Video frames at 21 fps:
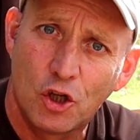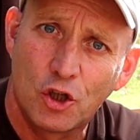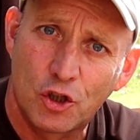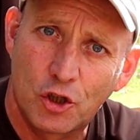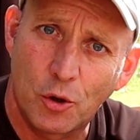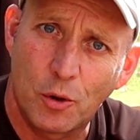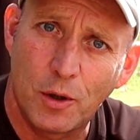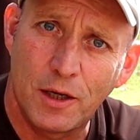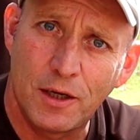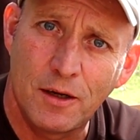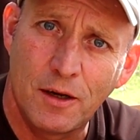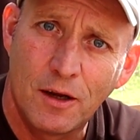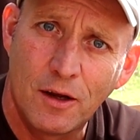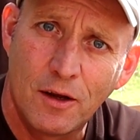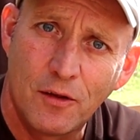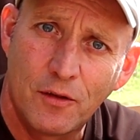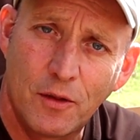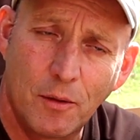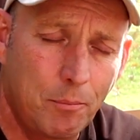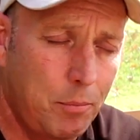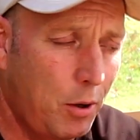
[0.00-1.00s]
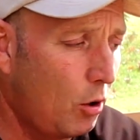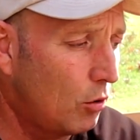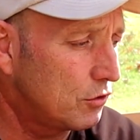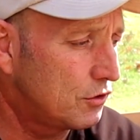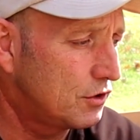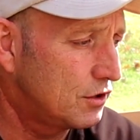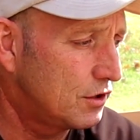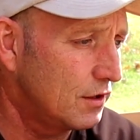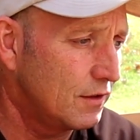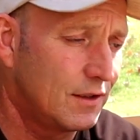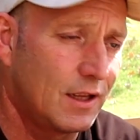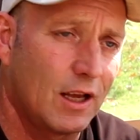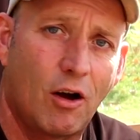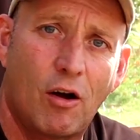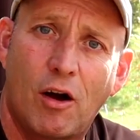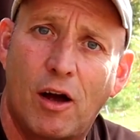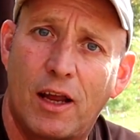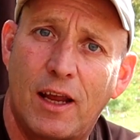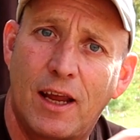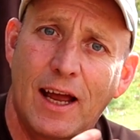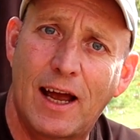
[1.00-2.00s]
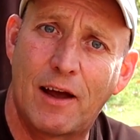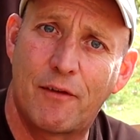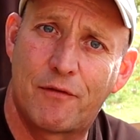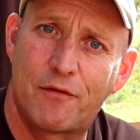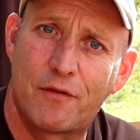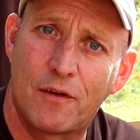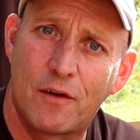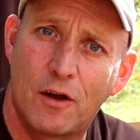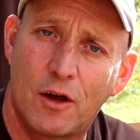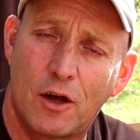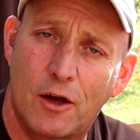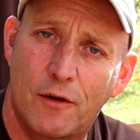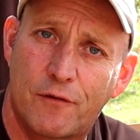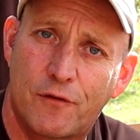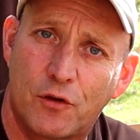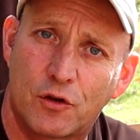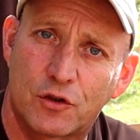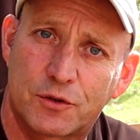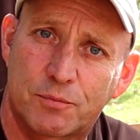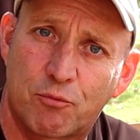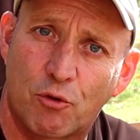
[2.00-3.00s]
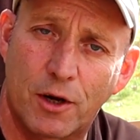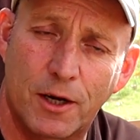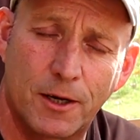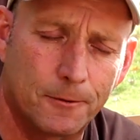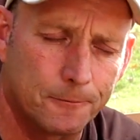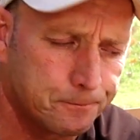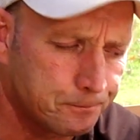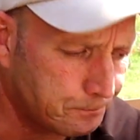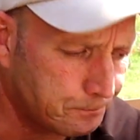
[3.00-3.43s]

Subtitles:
doing the pots that I have for spring.